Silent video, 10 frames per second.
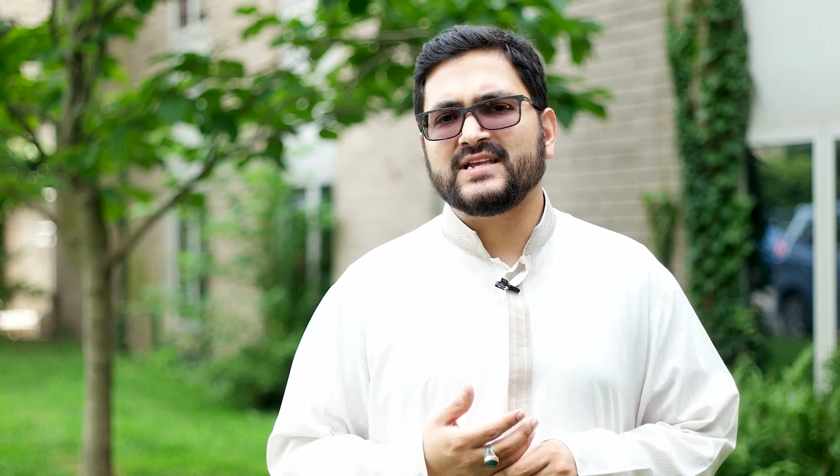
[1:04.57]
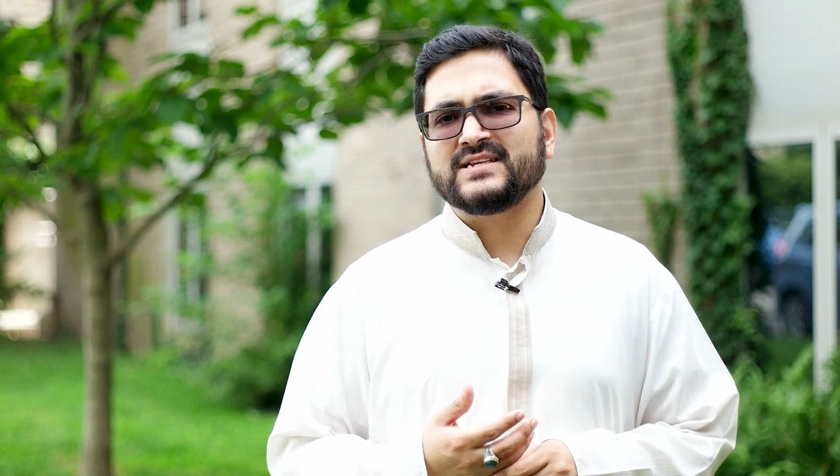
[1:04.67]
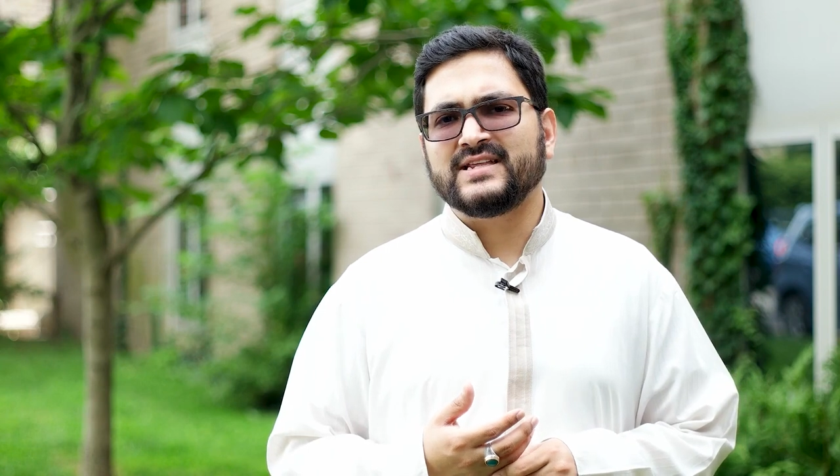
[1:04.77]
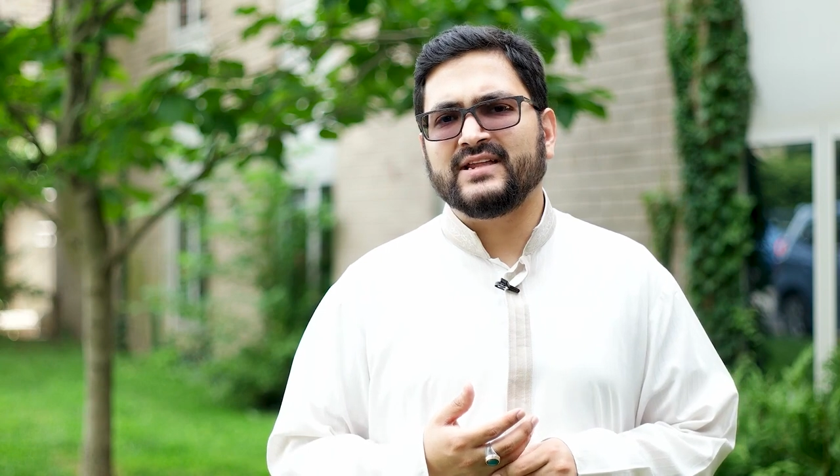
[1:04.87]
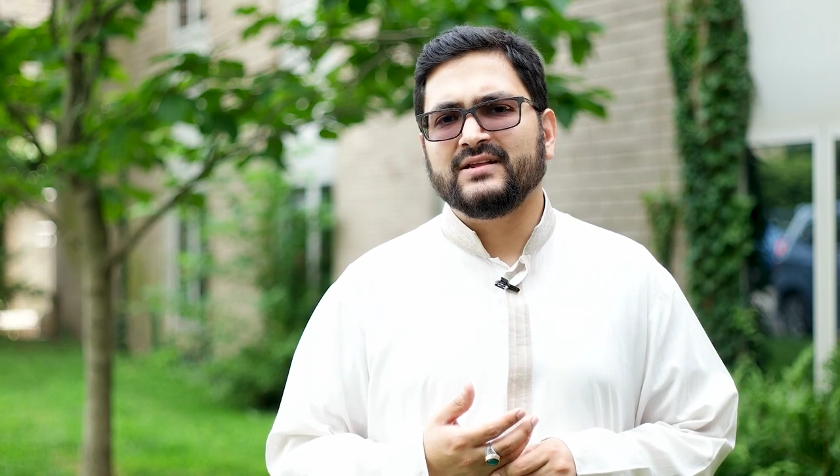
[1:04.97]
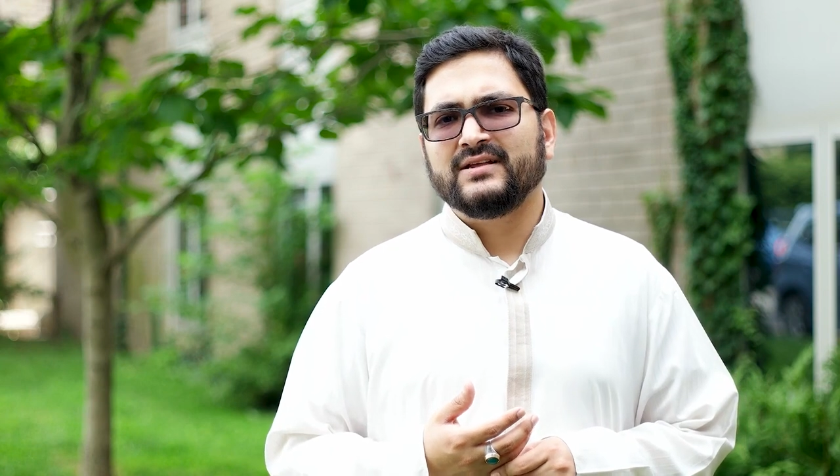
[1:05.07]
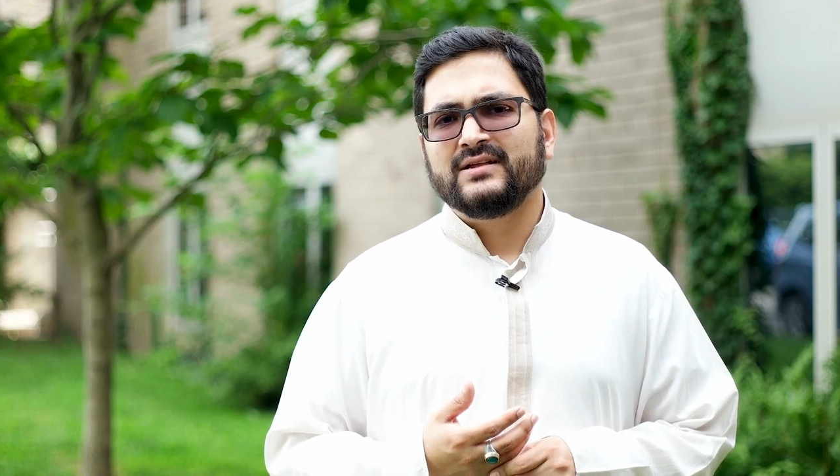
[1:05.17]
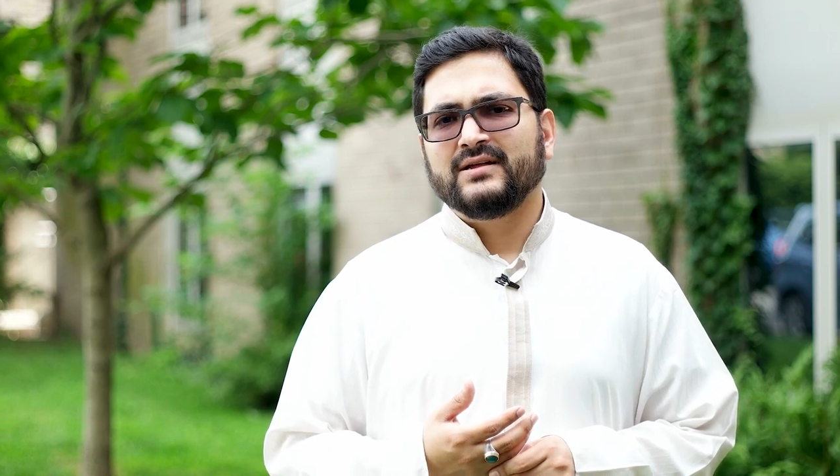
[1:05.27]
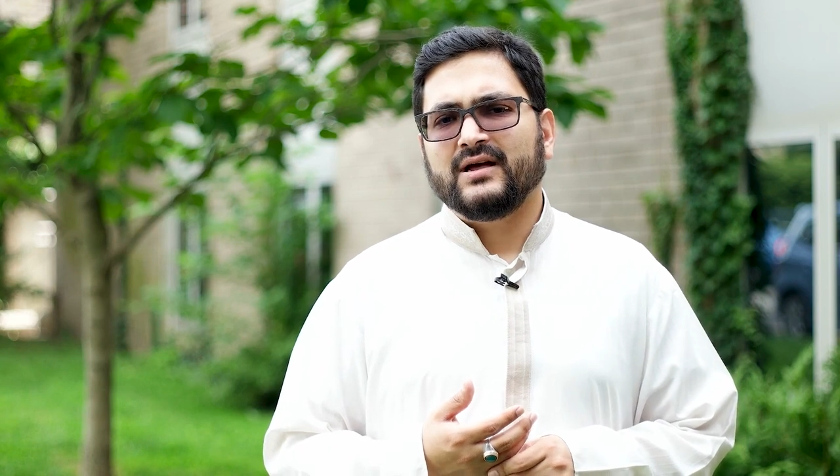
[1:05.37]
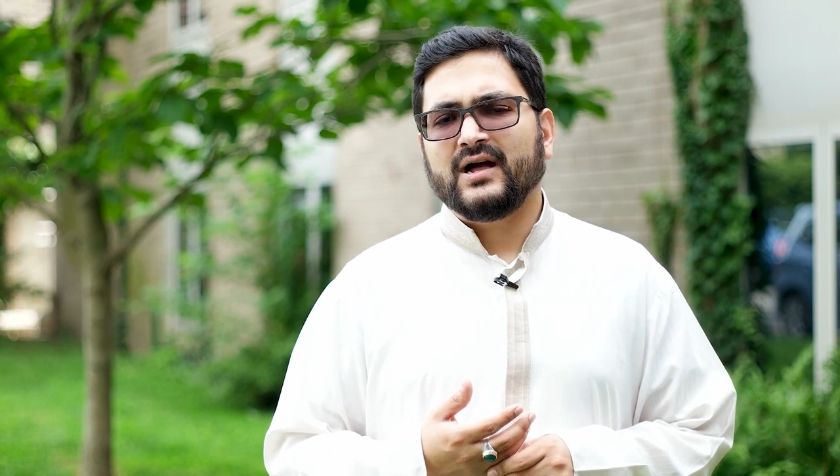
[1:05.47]
says
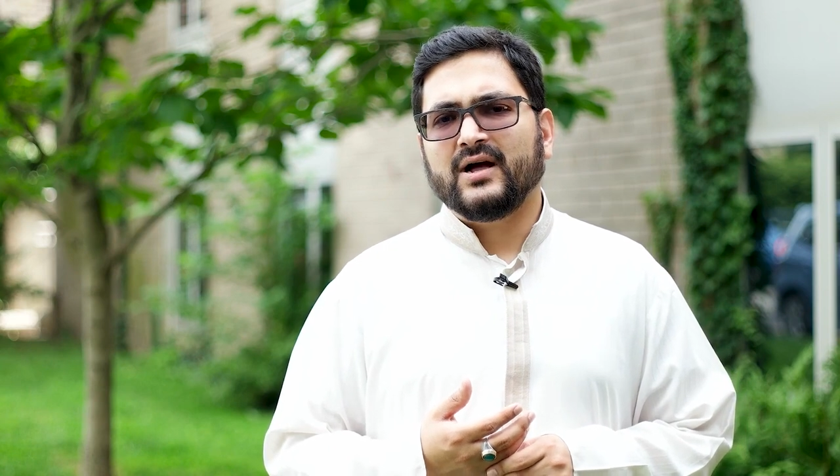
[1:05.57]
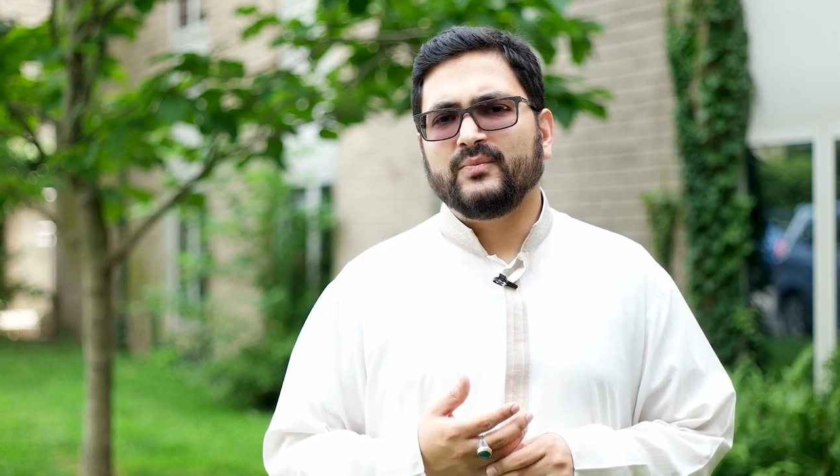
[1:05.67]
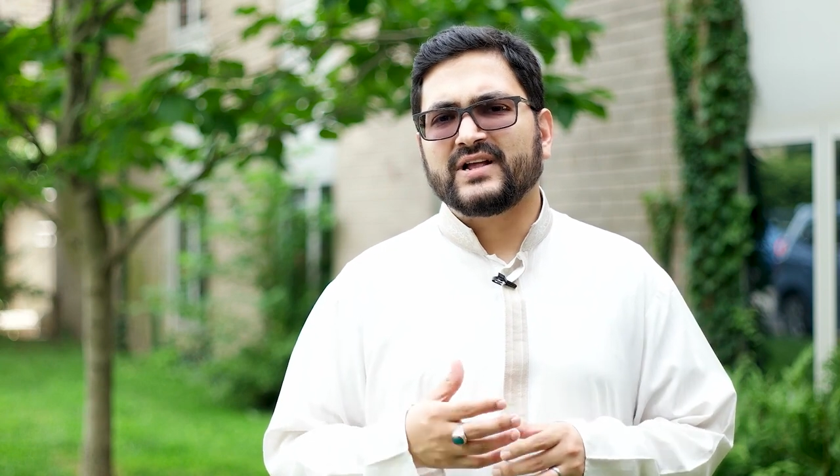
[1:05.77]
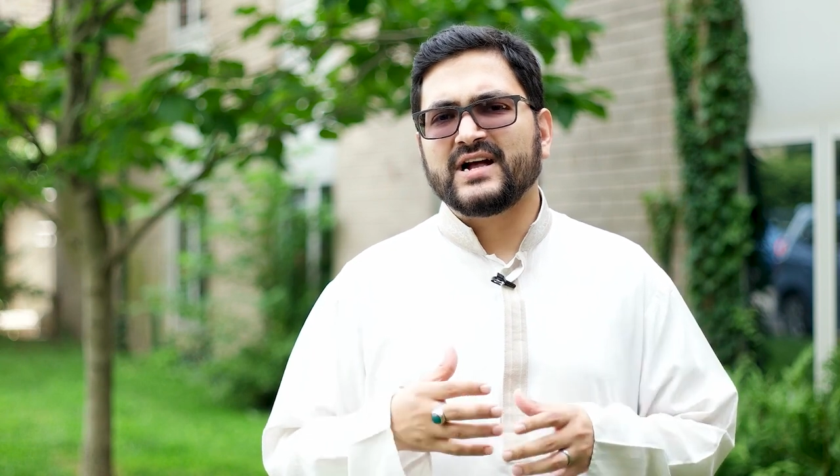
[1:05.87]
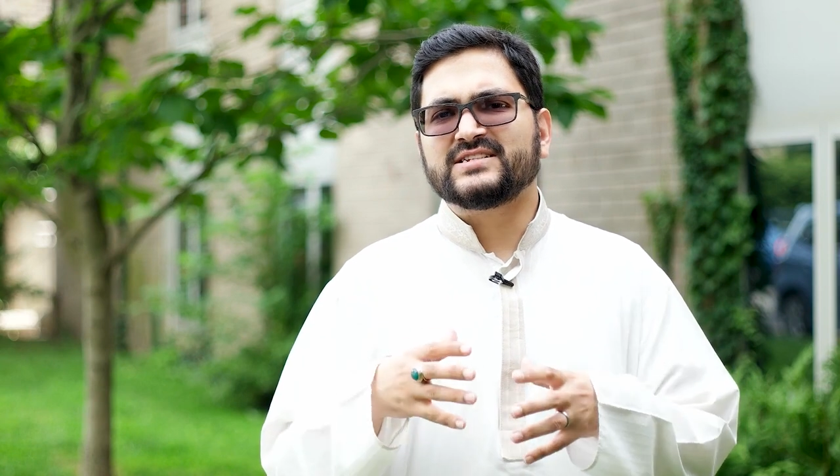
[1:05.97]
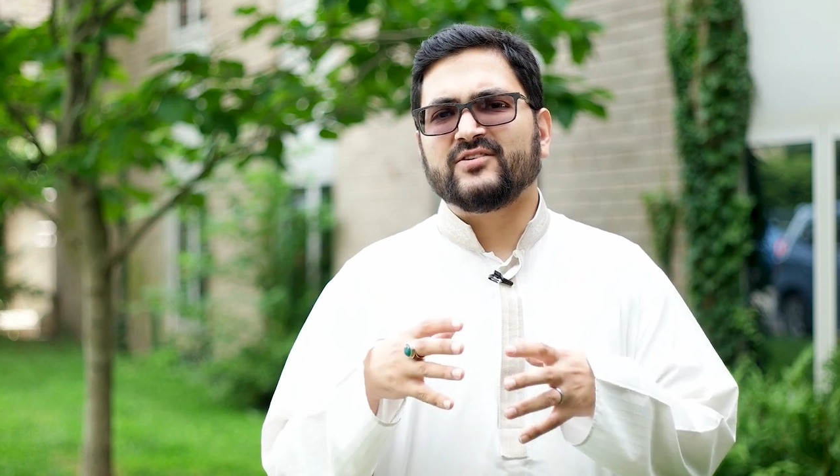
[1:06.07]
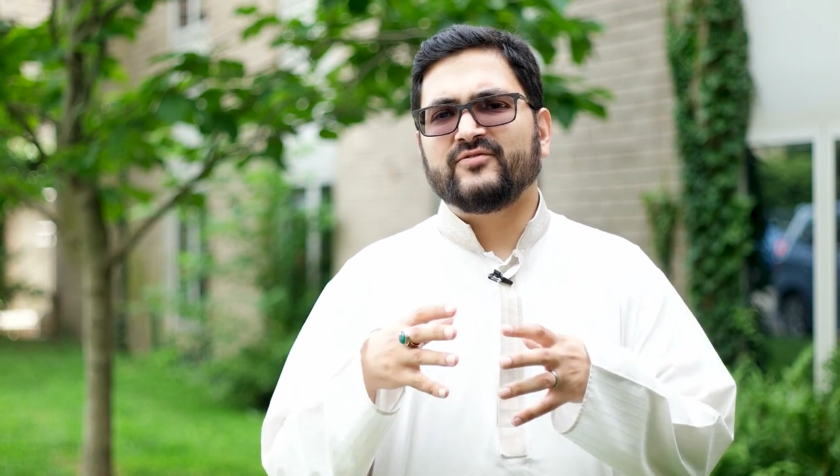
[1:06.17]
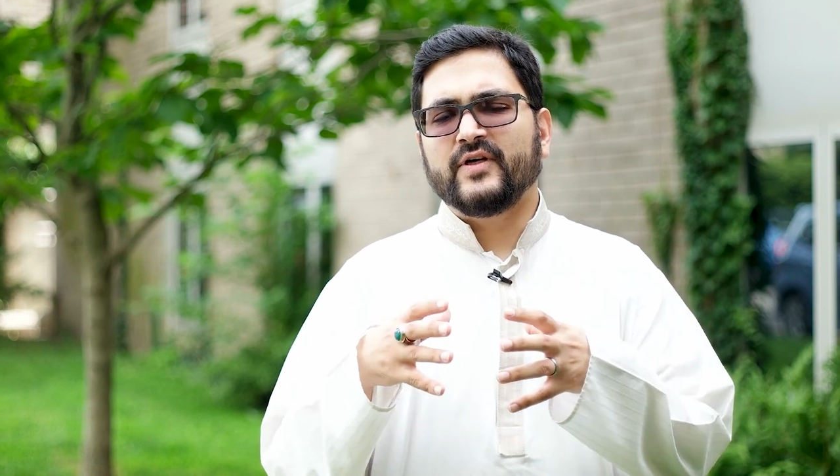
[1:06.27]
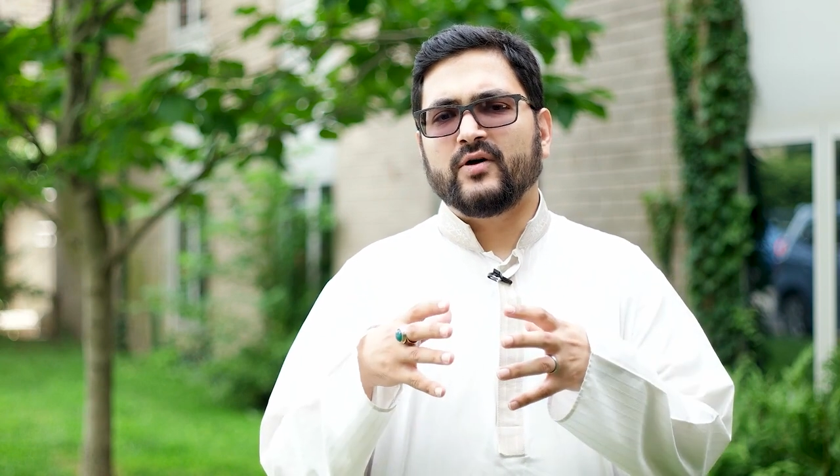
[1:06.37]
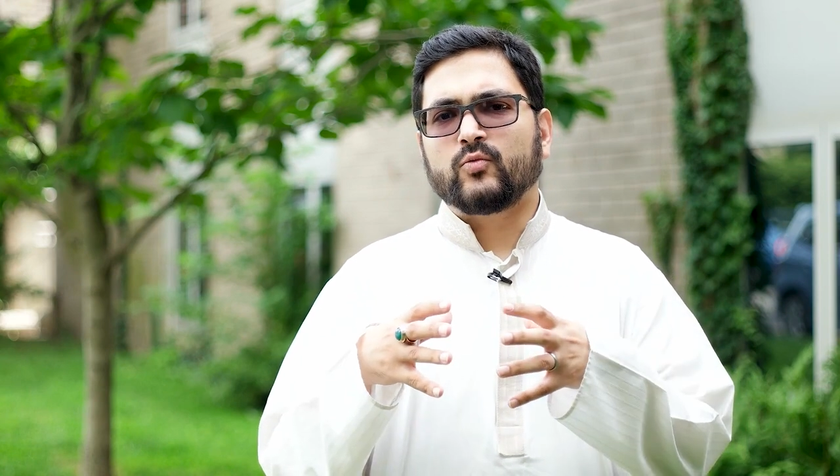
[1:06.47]
that because
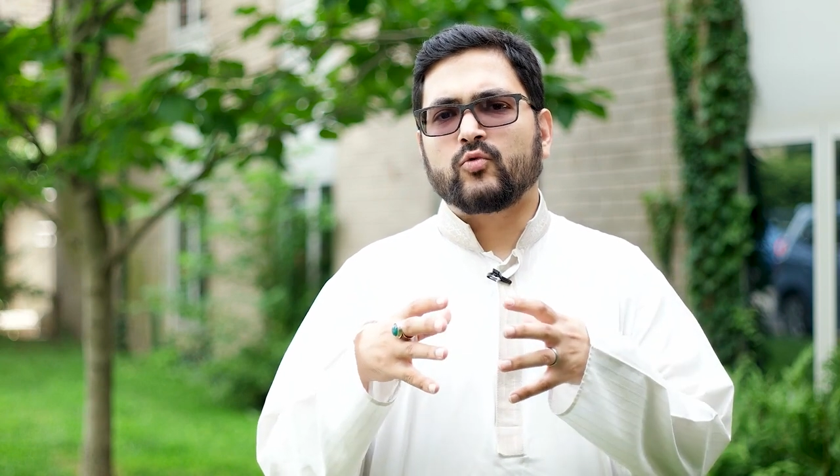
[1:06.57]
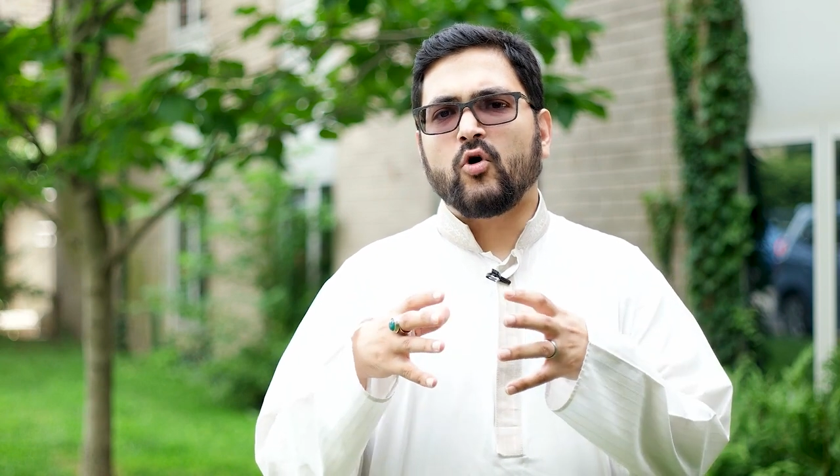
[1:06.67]
of the